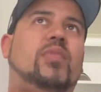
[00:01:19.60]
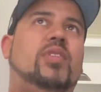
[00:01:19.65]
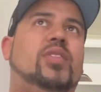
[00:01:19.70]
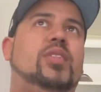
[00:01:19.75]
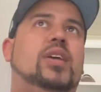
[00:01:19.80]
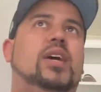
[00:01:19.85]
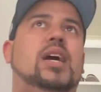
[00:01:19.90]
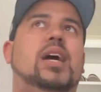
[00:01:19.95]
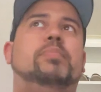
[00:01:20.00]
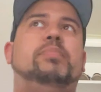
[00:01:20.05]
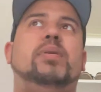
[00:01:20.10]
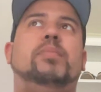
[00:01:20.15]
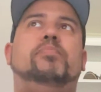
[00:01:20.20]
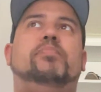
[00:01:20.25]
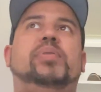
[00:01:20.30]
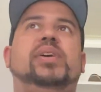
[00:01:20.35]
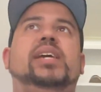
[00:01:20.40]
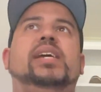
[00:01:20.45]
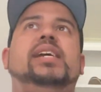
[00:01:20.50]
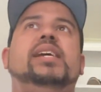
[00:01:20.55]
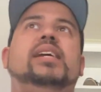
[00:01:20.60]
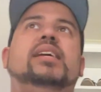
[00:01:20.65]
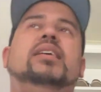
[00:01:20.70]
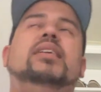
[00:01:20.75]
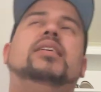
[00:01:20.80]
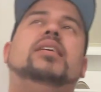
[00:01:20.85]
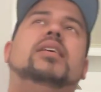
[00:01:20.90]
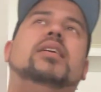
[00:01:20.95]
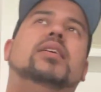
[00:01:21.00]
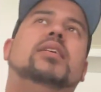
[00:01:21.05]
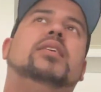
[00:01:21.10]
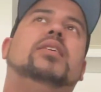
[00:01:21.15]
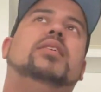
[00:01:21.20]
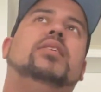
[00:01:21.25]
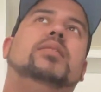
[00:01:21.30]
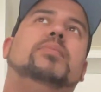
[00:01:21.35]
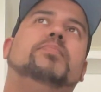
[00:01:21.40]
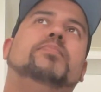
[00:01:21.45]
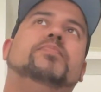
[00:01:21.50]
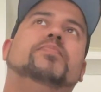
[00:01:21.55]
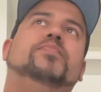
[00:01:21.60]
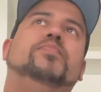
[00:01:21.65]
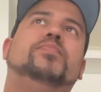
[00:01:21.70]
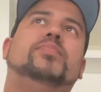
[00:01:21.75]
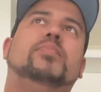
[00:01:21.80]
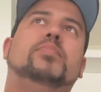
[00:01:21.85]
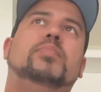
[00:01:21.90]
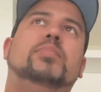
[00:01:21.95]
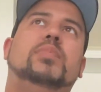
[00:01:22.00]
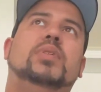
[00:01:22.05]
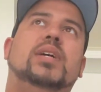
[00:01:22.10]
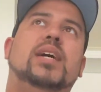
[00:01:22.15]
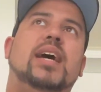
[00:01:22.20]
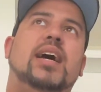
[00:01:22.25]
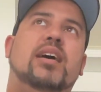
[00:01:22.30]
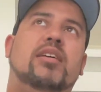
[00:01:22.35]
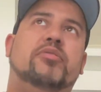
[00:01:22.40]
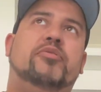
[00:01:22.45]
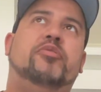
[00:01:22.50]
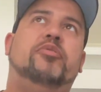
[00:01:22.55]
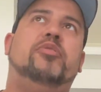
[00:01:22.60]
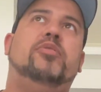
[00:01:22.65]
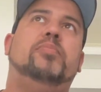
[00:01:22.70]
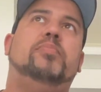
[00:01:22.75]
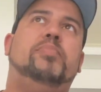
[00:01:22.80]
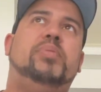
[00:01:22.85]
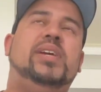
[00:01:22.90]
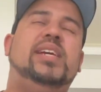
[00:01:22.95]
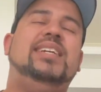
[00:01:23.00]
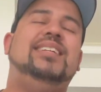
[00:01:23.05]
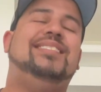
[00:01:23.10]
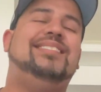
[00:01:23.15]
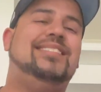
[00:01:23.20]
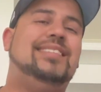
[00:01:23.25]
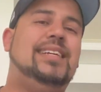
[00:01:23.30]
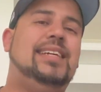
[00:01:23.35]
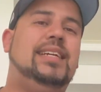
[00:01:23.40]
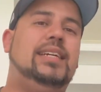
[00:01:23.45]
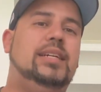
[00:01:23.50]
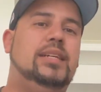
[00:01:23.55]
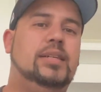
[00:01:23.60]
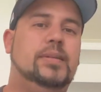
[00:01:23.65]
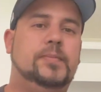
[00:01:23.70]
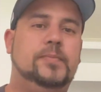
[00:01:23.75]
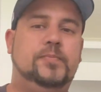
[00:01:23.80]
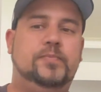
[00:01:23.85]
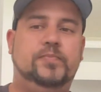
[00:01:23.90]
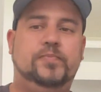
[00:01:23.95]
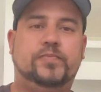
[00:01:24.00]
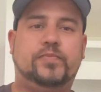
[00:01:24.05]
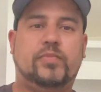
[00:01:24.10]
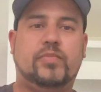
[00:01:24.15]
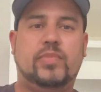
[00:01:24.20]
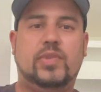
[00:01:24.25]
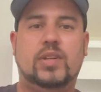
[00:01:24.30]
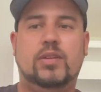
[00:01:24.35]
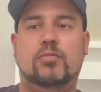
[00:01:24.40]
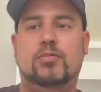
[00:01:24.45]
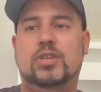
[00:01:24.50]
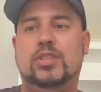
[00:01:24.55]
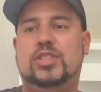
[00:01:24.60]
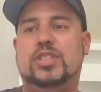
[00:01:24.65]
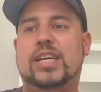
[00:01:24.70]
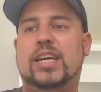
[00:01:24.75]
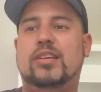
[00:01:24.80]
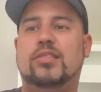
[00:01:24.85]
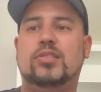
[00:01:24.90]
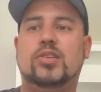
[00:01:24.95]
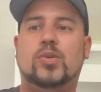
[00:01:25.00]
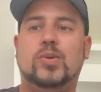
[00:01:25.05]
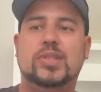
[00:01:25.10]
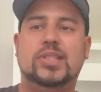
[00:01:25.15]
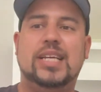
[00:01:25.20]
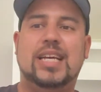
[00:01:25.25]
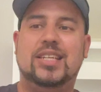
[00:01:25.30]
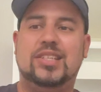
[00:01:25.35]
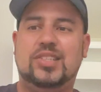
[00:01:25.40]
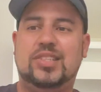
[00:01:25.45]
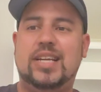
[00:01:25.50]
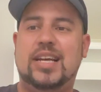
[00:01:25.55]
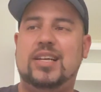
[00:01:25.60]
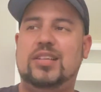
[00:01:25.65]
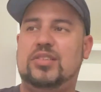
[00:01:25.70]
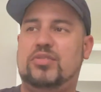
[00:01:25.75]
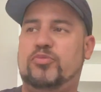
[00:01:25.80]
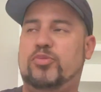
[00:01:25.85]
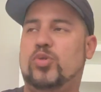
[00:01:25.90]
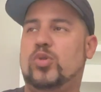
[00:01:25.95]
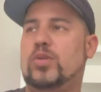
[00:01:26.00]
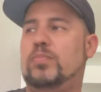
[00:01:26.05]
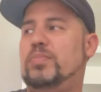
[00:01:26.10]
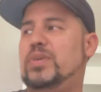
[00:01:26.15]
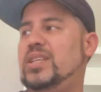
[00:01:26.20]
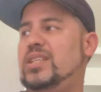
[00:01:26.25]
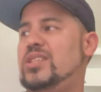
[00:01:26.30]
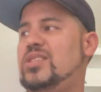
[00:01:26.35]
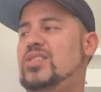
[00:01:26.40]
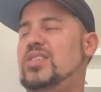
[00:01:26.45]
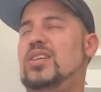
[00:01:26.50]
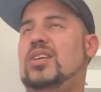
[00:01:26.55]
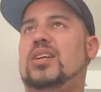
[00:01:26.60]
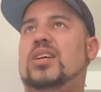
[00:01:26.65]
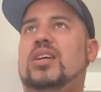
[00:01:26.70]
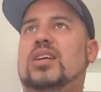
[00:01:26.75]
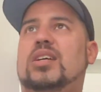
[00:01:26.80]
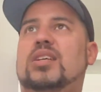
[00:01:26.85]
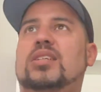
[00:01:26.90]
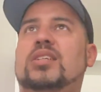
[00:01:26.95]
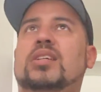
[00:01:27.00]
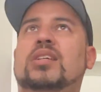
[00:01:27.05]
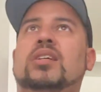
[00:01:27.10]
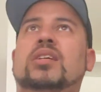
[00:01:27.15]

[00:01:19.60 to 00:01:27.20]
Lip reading: M&P FPC, which I don't know what that stands for, but it's a